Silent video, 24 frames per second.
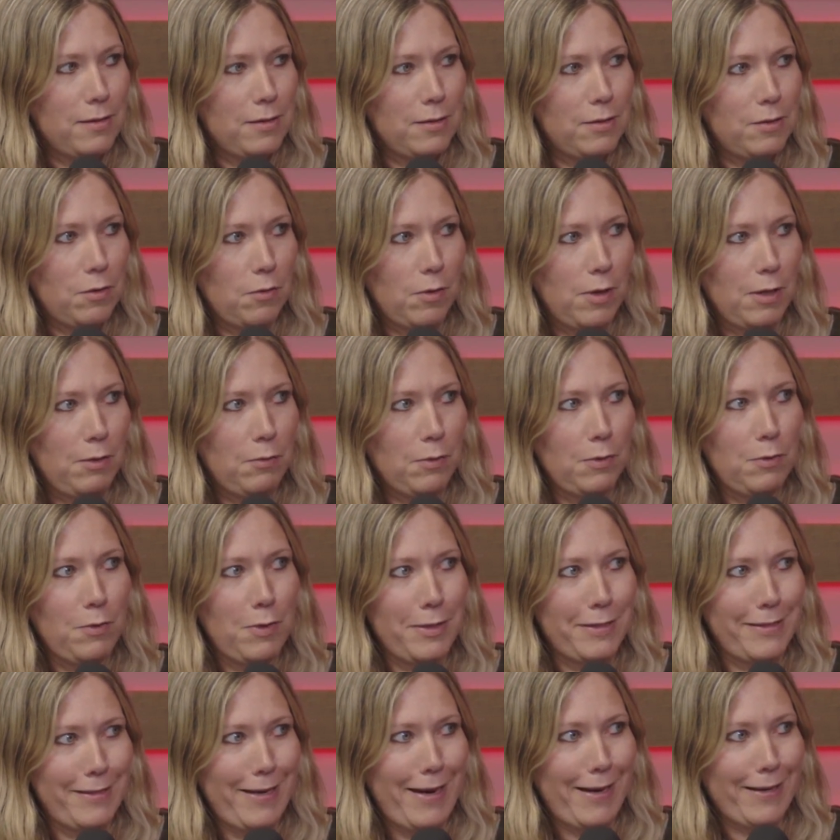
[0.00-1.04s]
And so anyone who
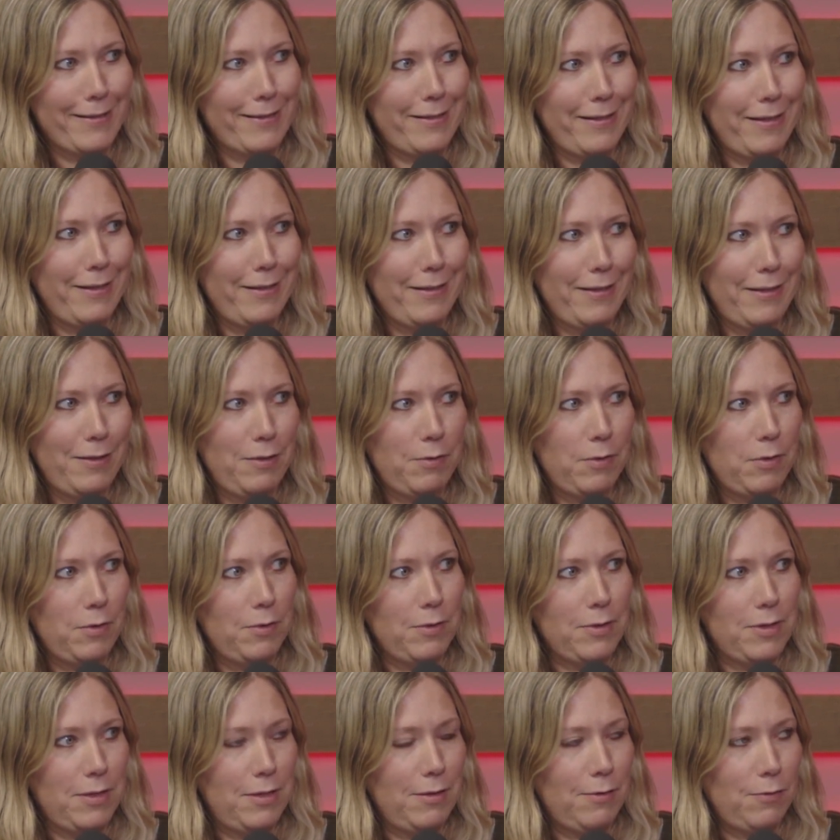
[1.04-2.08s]
has an accent, anyone who
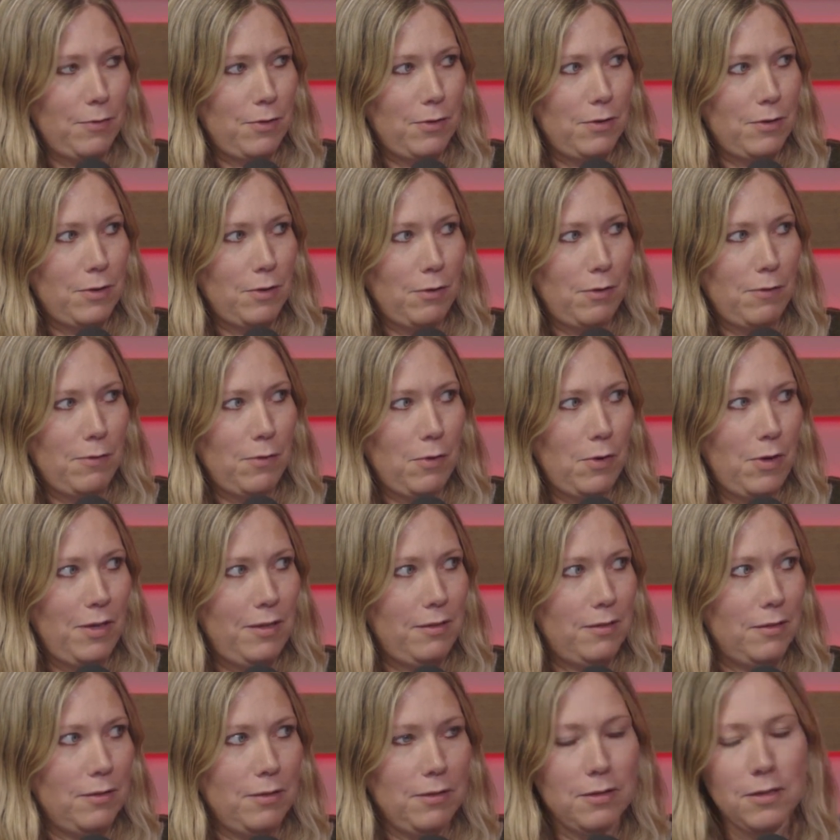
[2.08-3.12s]
has a different tone of
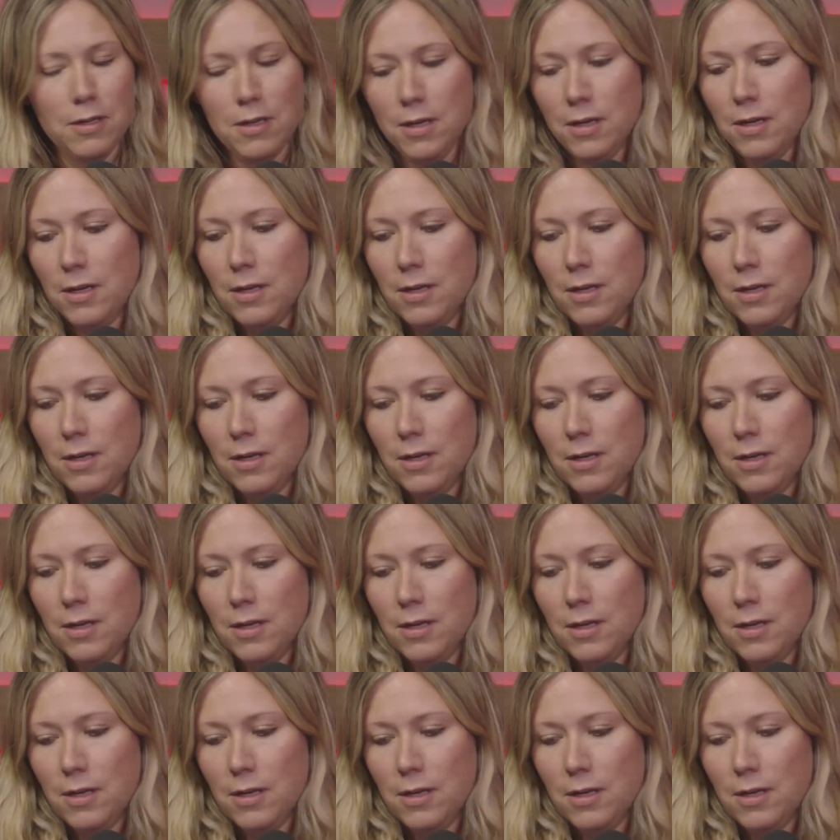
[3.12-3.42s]
voice or